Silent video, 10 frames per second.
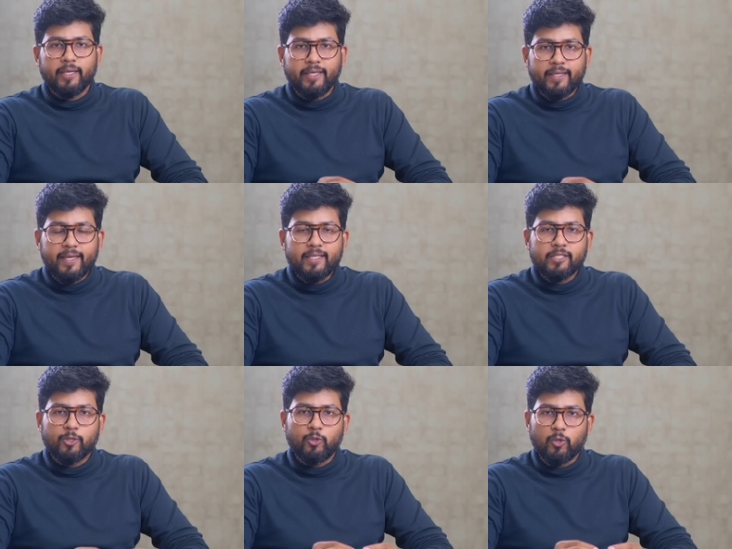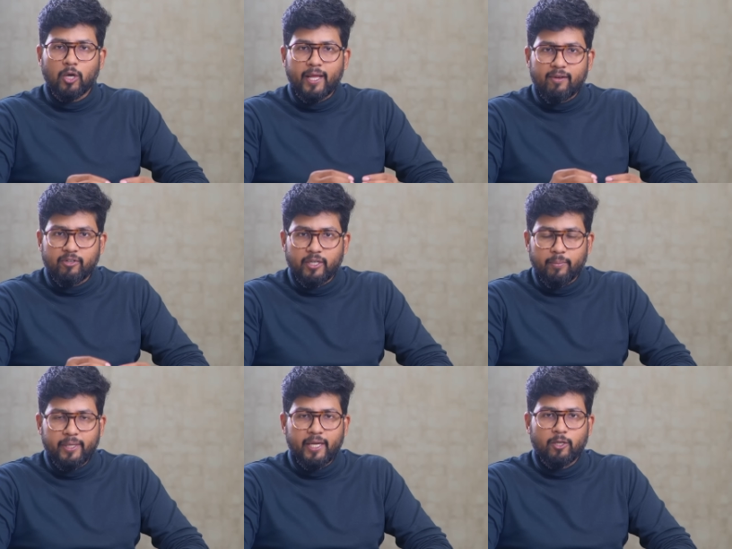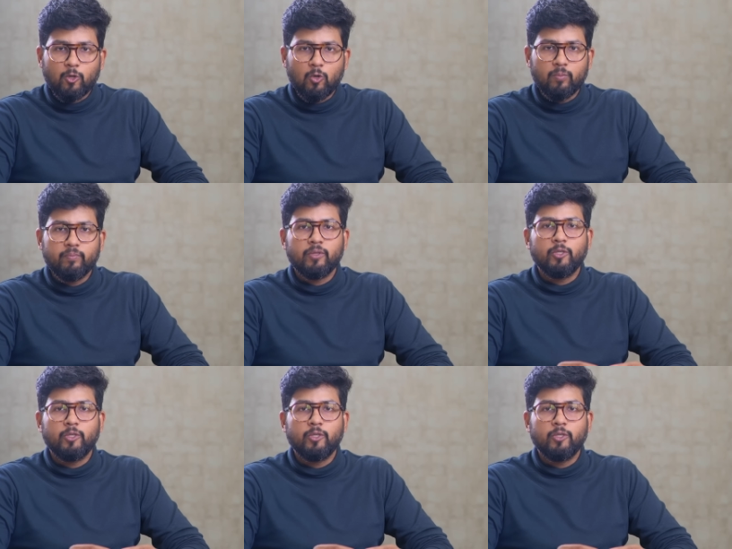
In case you do not have a dummy at home,